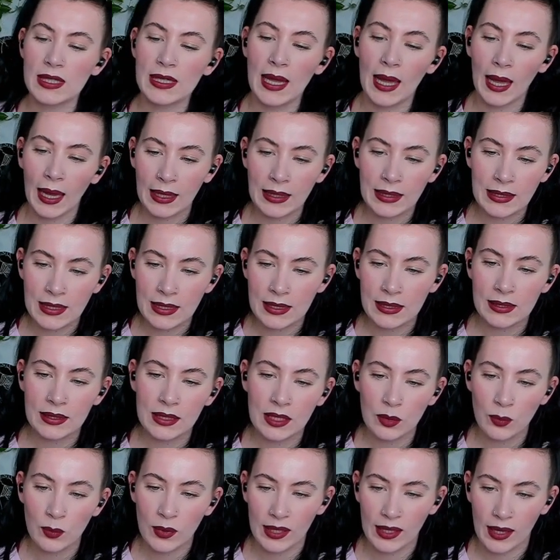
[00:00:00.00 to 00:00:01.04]

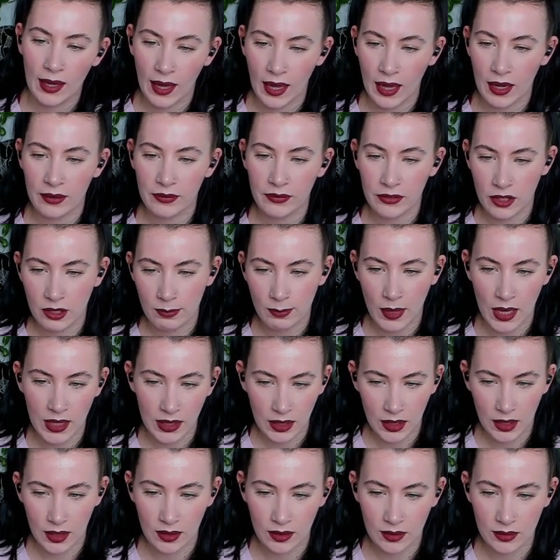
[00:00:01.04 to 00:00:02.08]
technically we have the
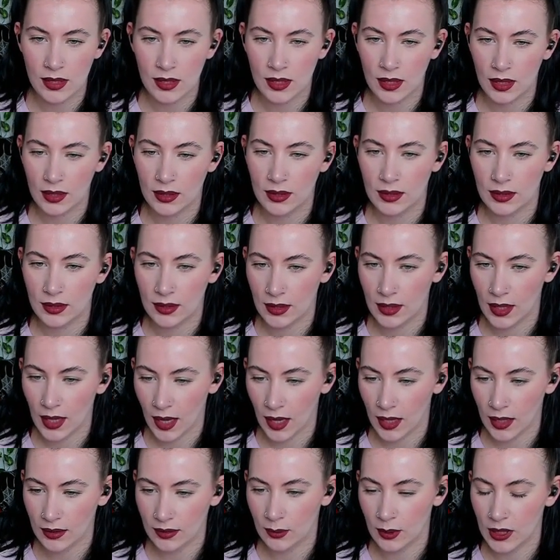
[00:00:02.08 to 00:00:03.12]
money to
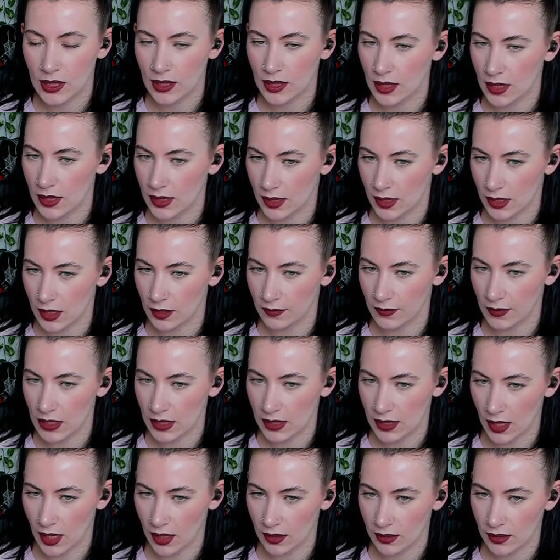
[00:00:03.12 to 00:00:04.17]
get one of these TV
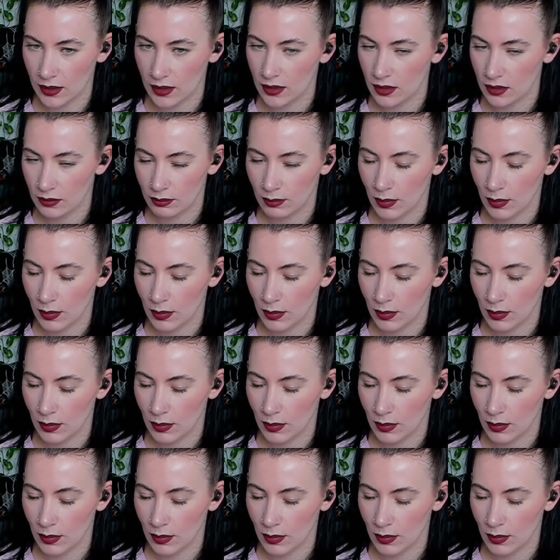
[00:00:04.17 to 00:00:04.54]
sets.